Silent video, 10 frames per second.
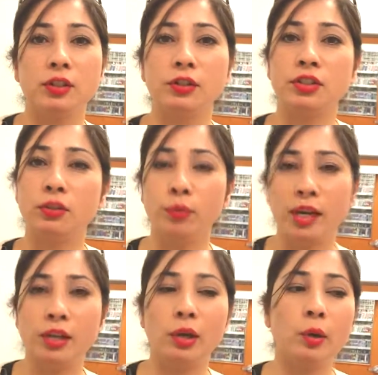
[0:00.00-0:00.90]
years in
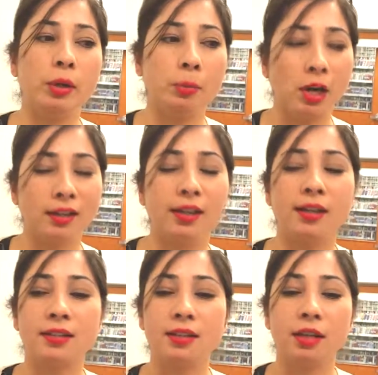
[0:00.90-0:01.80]
radio, in
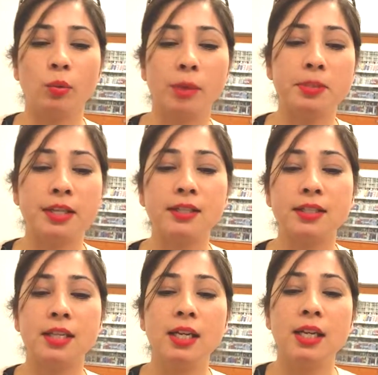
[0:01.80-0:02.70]
podcasting, and websites.